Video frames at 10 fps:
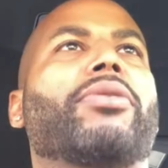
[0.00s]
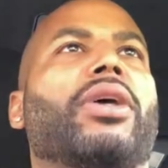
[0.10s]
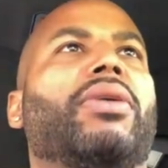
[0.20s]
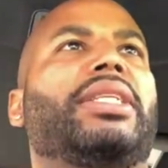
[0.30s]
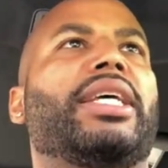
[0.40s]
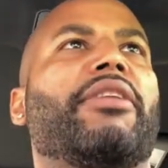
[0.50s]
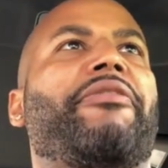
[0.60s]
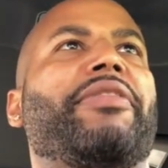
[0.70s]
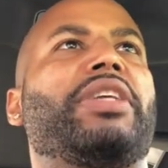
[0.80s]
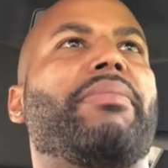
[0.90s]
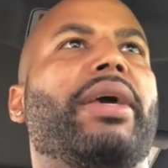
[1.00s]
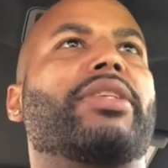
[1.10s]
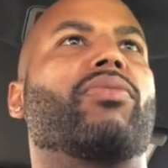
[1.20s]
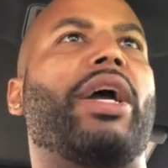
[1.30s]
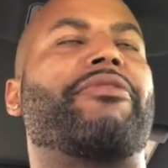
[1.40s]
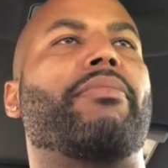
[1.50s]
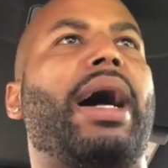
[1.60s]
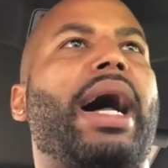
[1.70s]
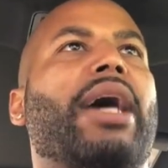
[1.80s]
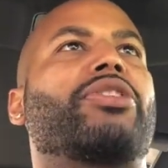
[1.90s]
was only 10 or 15 minutes away from
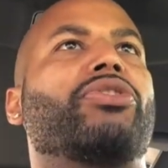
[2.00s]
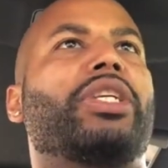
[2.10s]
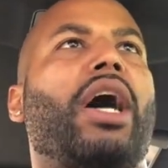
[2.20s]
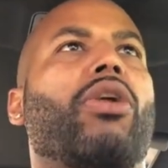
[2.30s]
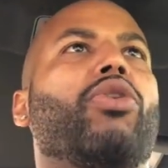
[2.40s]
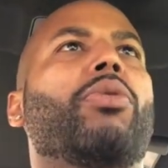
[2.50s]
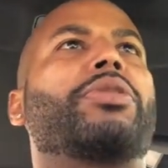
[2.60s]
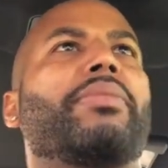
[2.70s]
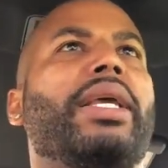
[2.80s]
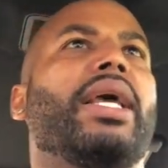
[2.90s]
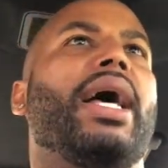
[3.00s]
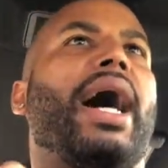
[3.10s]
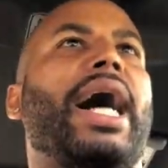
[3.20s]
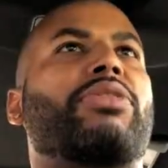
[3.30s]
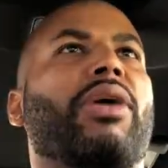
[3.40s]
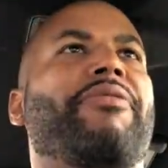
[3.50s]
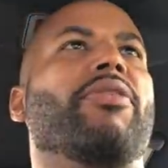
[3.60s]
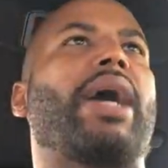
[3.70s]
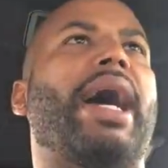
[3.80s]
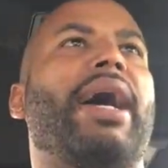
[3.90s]
my house. So she called an Uber to me. I swear
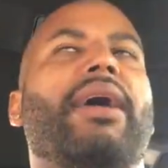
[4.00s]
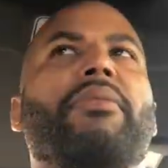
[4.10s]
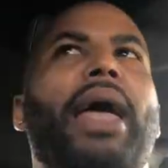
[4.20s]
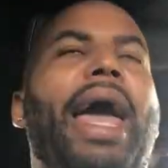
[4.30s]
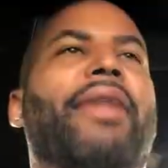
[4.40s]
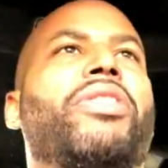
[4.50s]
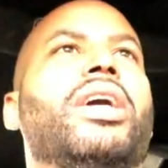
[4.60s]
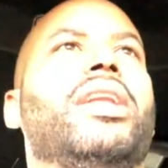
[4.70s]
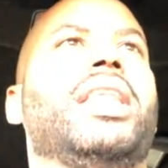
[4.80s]
for God, after